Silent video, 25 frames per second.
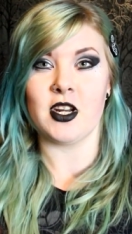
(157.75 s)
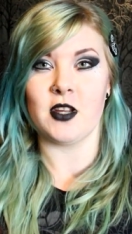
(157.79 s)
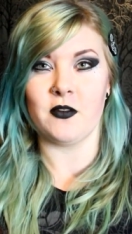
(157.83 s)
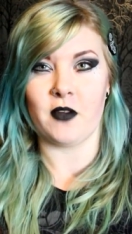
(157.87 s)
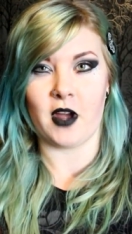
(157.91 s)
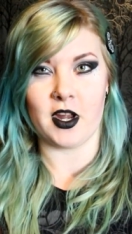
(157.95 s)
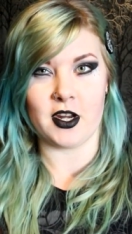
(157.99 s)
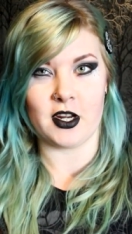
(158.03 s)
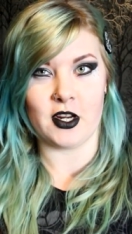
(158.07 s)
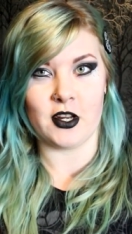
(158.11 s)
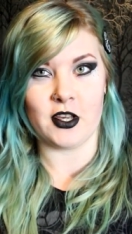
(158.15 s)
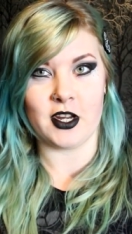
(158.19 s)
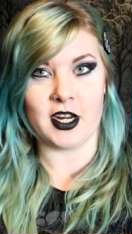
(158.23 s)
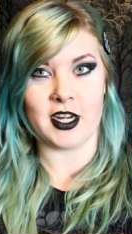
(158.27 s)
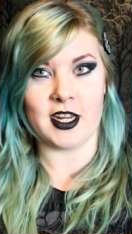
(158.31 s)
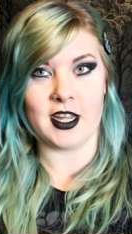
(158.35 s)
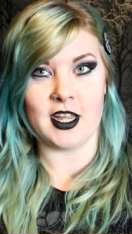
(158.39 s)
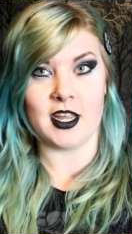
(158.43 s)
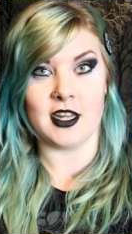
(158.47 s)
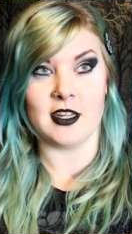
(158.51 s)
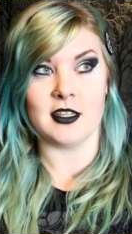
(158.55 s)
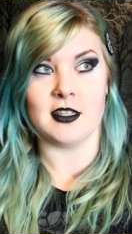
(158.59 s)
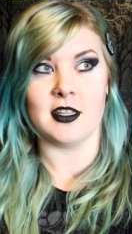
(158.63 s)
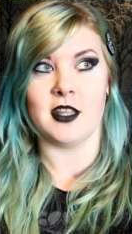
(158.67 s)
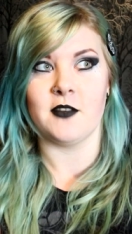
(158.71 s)
I've had a look at it
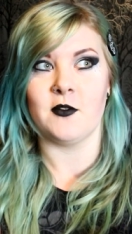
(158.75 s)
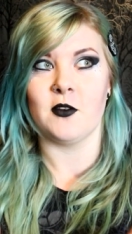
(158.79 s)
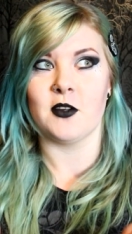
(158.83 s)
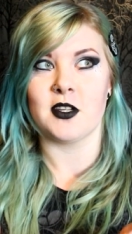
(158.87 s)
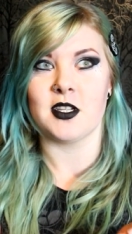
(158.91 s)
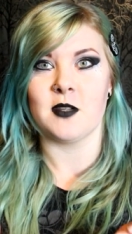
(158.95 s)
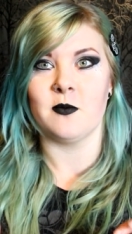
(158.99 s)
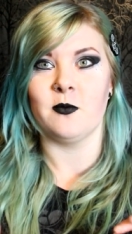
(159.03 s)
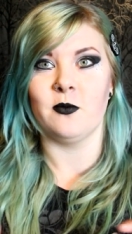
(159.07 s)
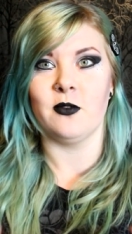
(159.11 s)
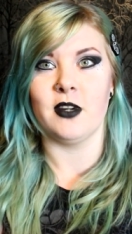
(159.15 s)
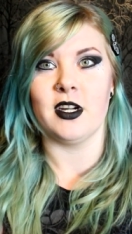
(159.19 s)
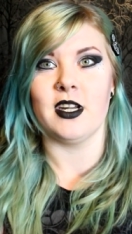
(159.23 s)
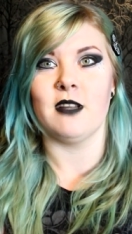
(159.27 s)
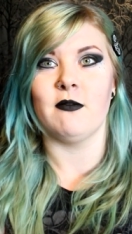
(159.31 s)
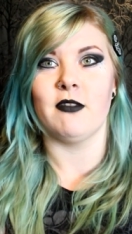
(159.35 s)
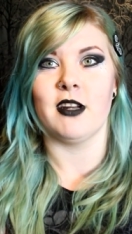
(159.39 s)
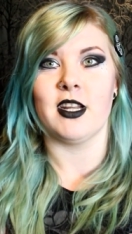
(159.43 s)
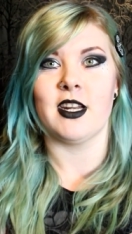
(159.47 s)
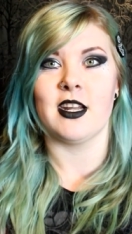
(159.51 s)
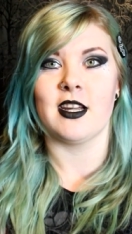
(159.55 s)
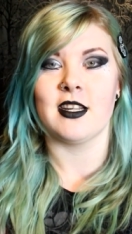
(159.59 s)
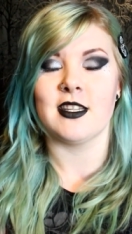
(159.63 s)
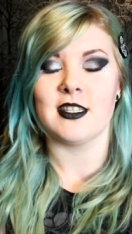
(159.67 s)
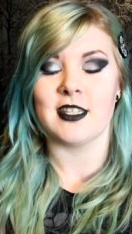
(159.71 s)
and they've got some really,
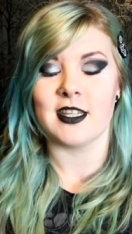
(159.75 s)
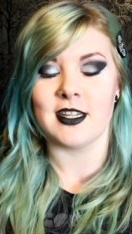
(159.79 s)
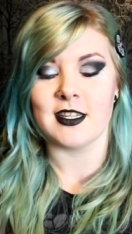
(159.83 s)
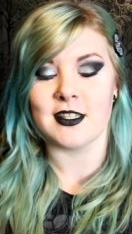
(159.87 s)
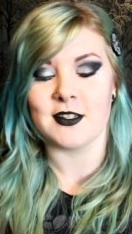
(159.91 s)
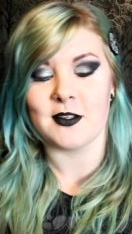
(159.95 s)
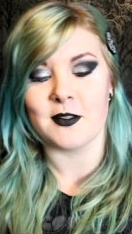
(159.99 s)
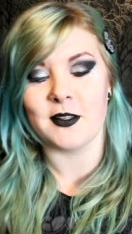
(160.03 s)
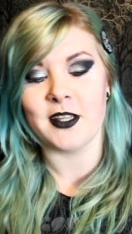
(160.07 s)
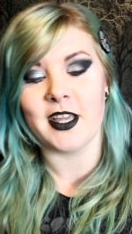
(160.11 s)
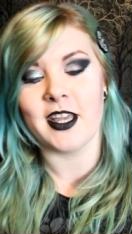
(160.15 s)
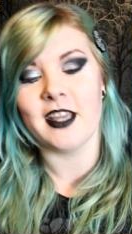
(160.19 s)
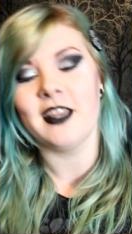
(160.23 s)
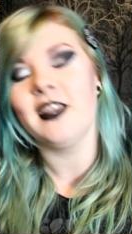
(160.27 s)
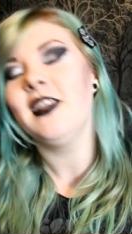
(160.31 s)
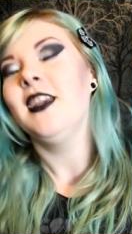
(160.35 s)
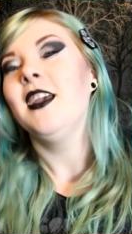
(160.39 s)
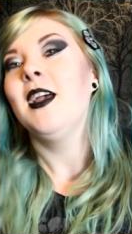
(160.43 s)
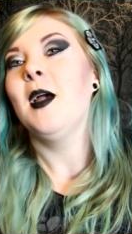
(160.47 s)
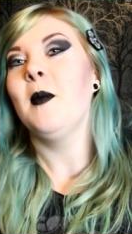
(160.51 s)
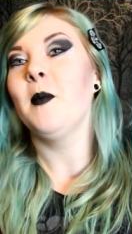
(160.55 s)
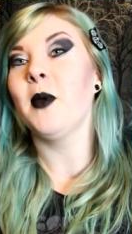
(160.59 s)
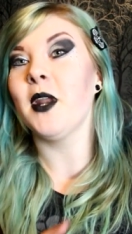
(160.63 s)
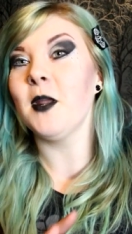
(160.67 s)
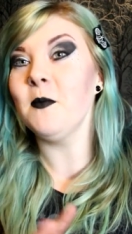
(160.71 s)
really nice things on there,
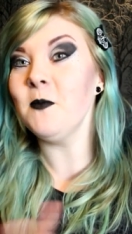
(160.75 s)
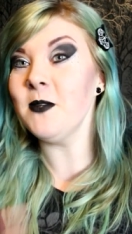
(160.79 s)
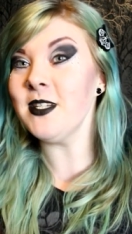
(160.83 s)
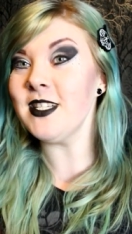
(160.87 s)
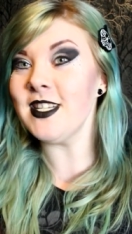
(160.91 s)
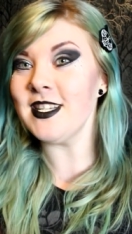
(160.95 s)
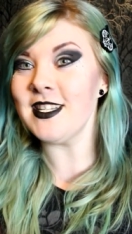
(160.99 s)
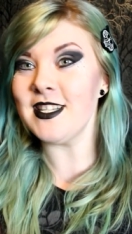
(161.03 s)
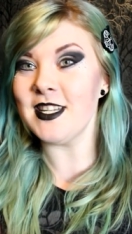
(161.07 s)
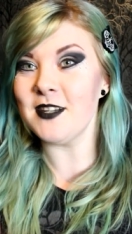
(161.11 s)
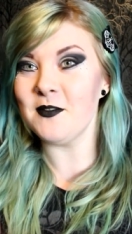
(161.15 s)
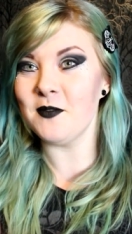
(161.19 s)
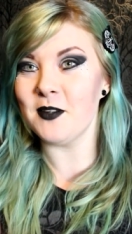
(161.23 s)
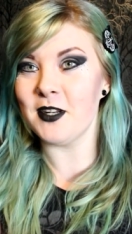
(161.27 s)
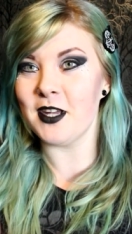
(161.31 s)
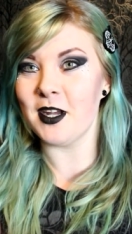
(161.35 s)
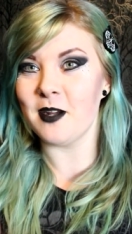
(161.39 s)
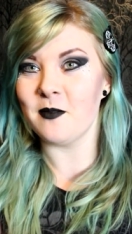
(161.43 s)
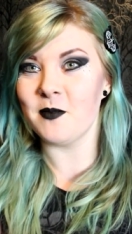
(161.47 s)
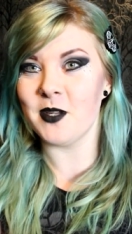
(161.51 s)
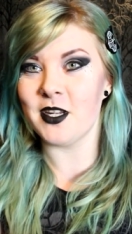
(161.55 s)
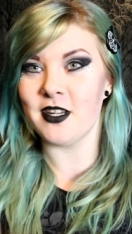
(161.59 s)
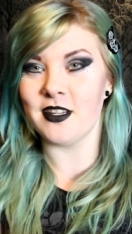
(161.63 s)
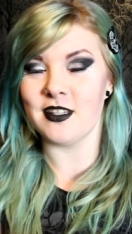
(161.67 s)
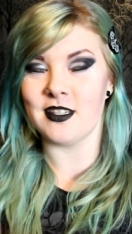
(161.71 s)
but I'm resisting for
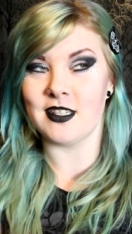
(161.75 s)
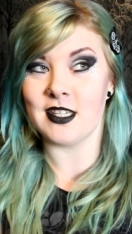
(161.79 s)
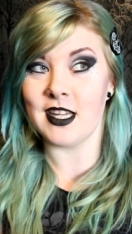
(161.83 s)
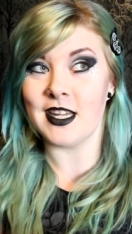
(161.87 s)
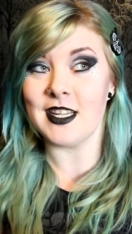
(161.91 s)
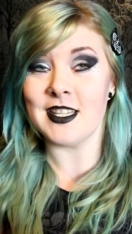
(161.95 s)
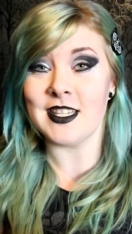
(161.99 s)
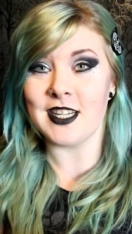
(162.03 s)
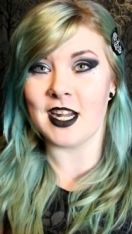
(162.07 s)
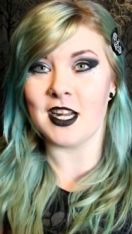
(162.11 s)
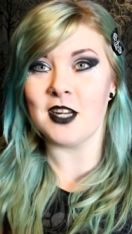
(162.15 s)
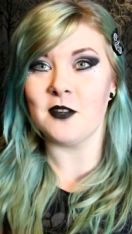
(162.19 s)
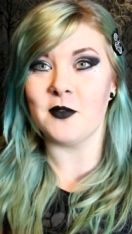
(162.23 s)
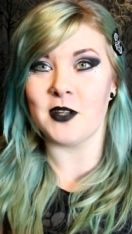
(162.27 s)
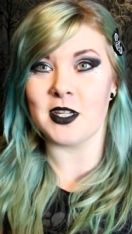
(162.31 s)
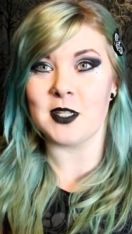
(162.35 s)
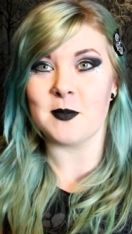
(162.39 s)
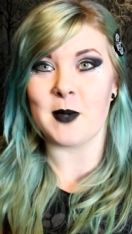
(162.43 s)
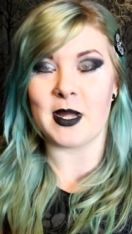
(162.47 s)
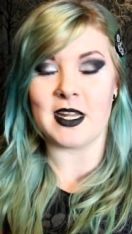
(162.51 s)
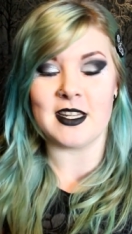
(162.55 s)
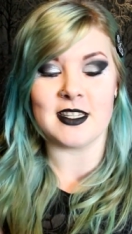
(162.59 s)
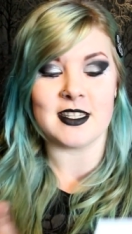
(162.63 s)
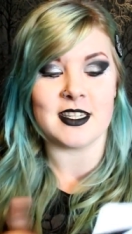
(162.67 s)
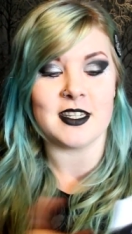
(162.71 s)
now because it's kind of
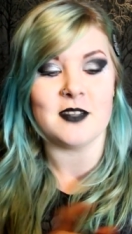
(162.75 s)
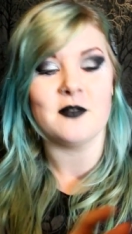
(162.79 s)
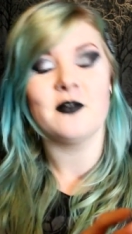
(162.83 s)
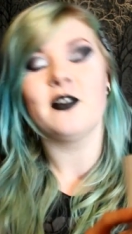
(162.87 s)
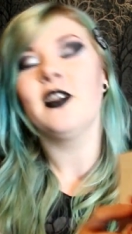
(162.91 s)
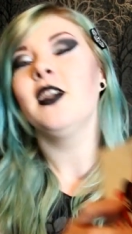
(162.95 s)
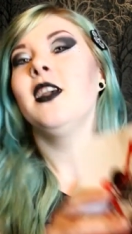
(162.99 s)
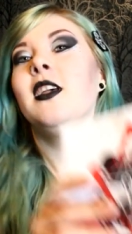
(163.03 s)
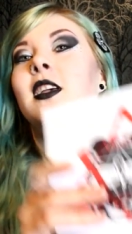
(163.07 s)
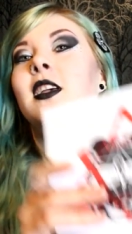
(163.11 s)
expensive.